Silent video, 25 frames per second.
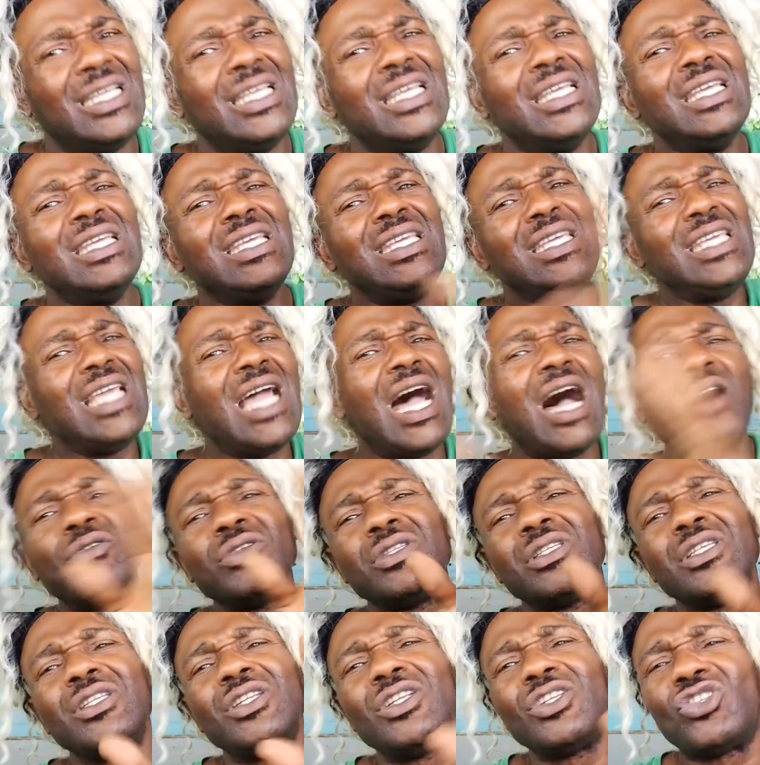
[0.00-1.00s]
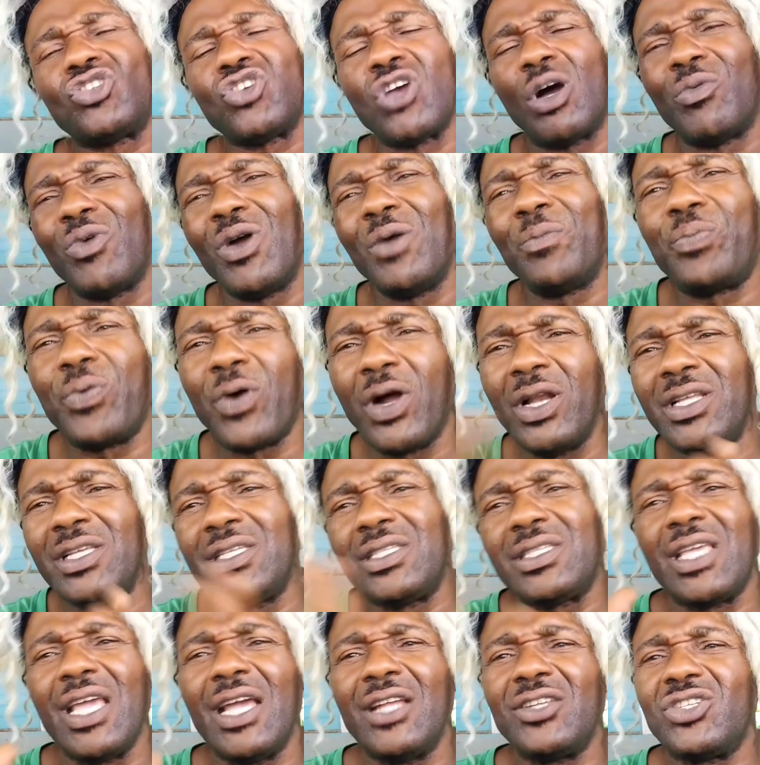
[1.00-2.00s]
He always in the trouble. When police
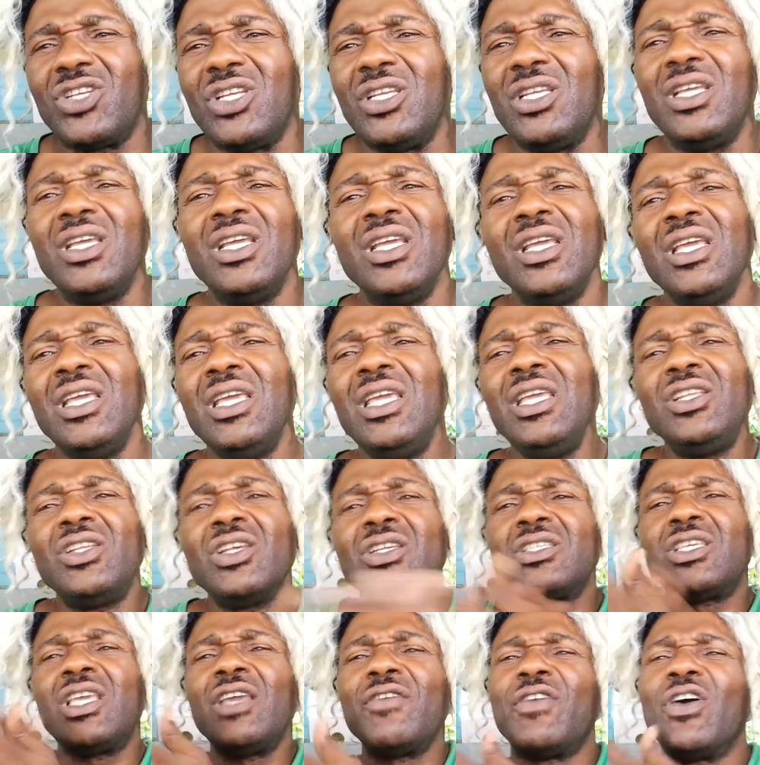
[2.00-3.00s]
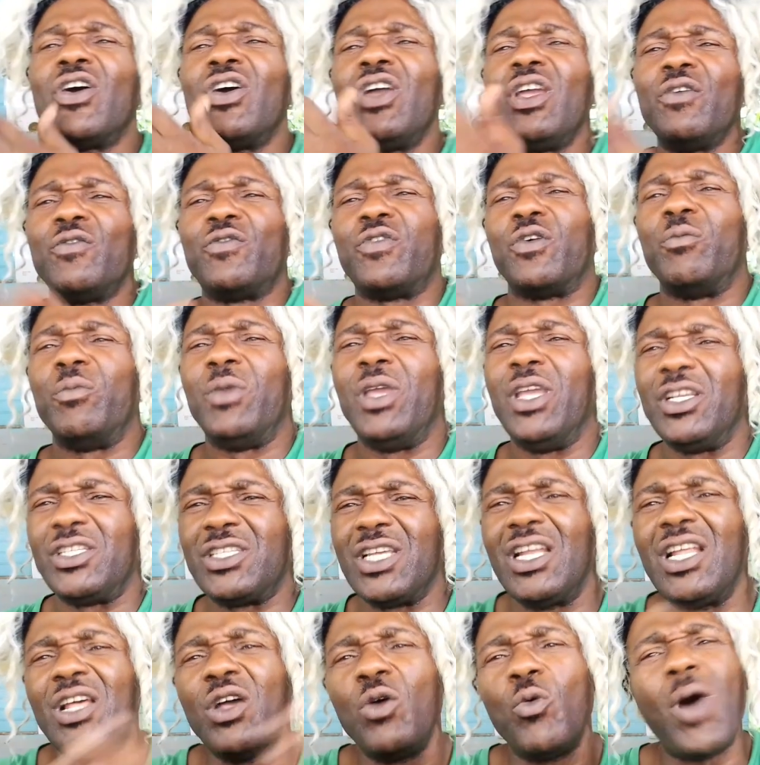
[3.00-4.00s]
catch he, he just give out information.
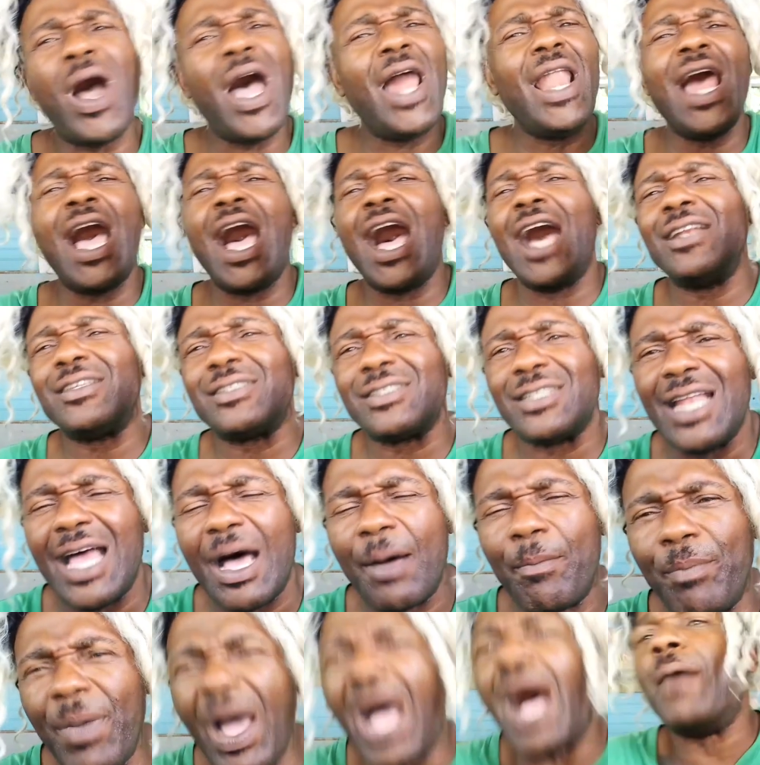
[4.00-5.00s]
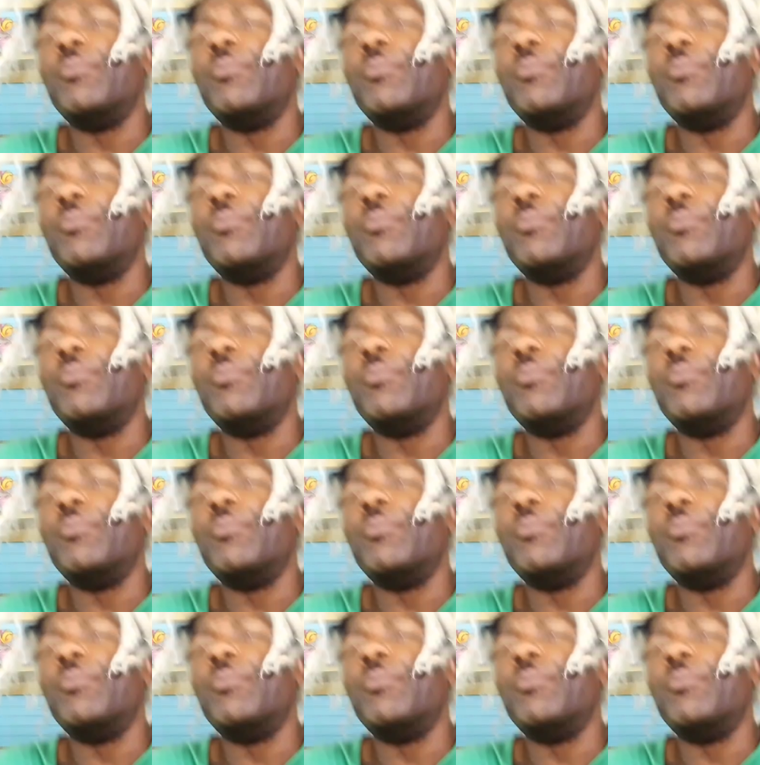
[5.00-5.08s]
One hard slap. Bam!